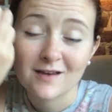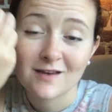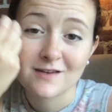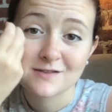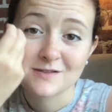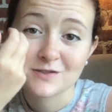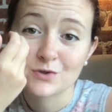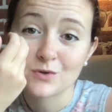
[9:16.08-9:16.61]

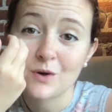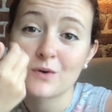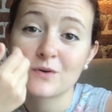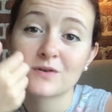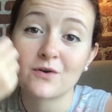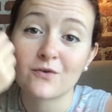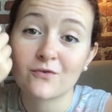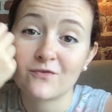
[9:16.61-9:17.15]

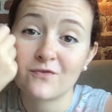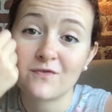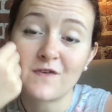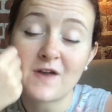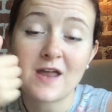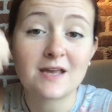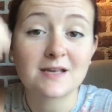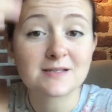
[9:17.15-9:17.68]
stroke their
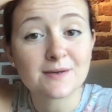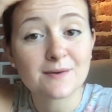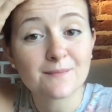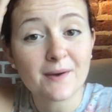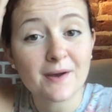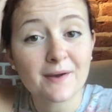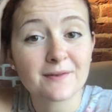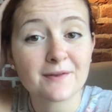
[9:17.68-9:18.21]
face and
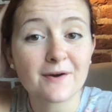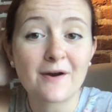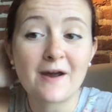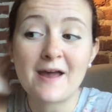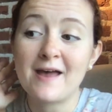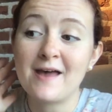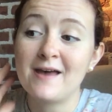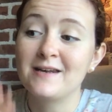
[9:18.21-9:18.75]
pet their
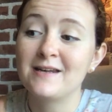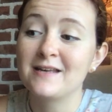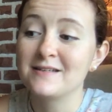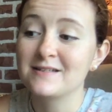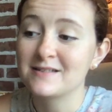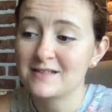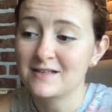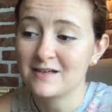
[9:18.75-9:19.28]
head
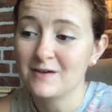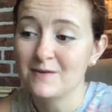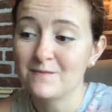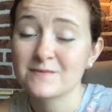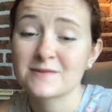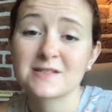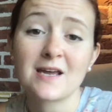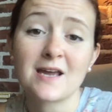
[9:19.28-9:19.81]

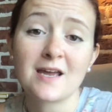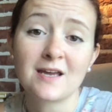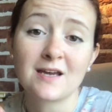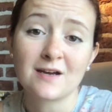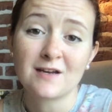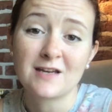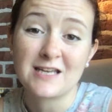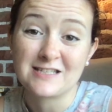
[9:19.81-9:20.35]
and say
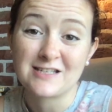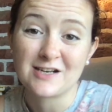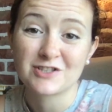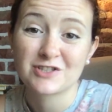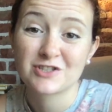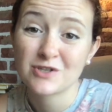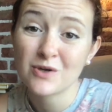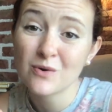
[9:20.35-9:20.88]
in
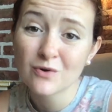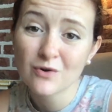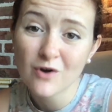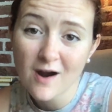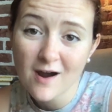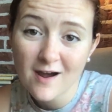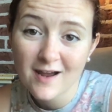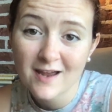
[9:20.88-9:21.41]
Dutch, "Don't
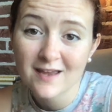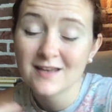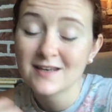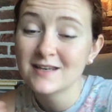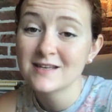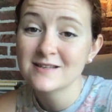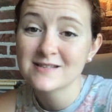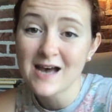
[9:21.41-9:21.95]
cry,
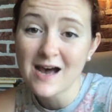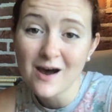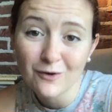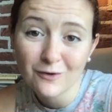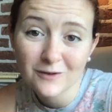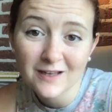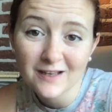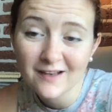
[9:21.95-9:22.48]
niet
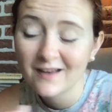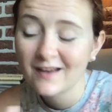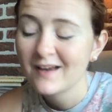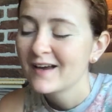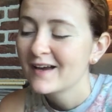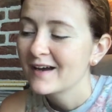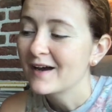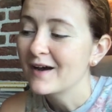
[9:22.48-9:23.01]
huilen,"
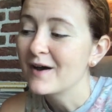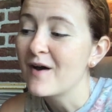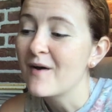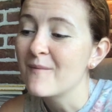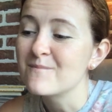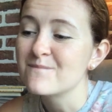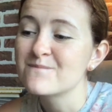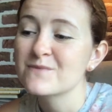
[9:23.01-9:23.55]

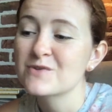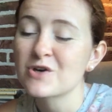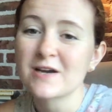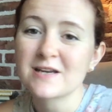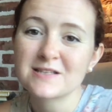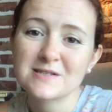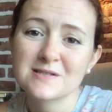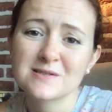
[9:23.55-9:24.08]

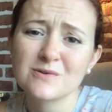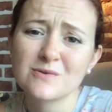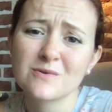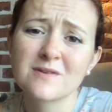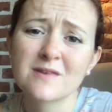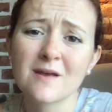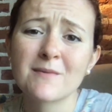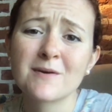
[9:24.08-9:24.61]
trying to
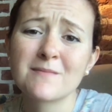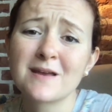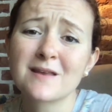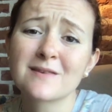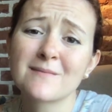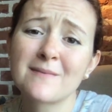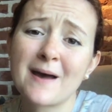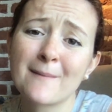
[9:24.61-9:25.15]
soothe them and make
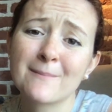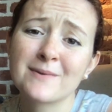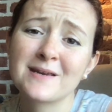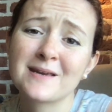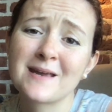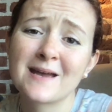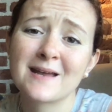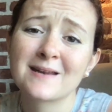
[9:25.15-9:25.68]
them happy
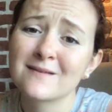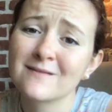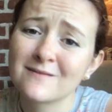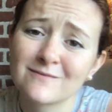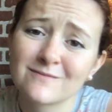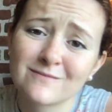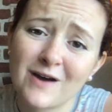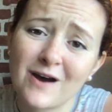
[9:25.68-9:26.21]
again,
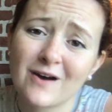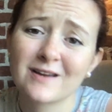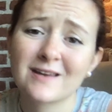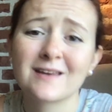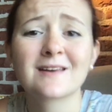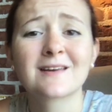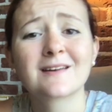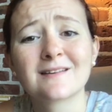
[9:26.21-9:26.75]
and
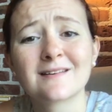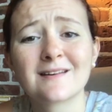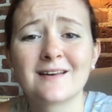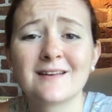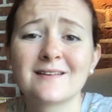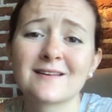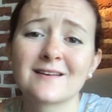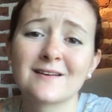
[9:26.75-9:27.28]
hugging
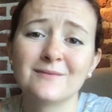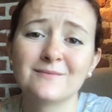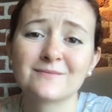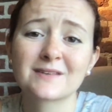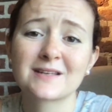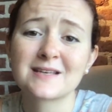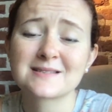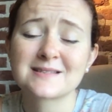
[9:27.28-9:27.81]

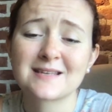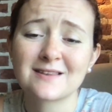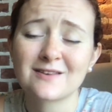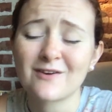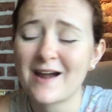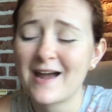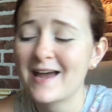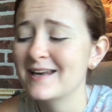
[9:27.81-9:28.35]
and kissing
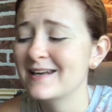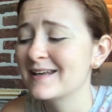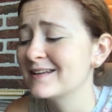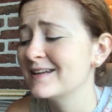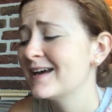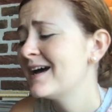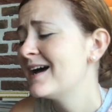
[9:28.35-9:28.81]
their head. And